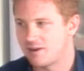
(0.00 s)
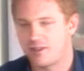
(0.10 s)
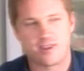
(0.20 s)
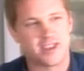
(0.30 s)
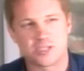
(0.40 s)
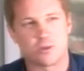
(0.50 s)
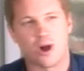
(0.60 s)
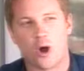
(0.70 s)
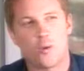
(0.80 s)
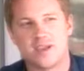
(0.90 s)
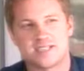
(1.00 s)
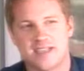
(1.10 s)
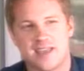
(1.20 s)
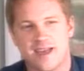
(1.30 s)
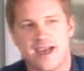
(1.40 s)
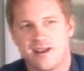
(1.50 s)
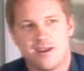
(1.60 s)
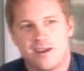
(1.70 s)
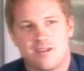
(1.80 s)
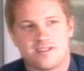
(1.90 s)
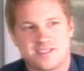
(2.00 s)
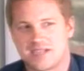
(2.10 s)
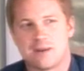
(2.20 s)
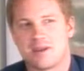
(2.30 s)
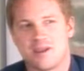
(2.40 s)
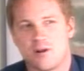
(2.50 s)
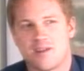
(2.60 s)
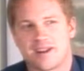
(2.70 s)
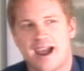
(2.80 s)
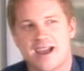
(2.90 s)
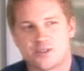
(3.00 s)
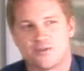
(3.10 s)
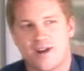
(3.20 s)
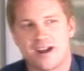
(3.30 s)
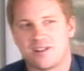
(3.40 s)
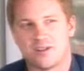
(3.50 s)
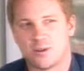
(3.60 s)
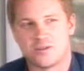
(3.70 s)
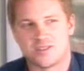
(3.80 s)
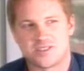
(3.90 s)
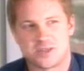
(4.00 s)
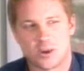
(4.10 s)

And the thing is, we always say that this is going to be a year that Kaiser finally loses.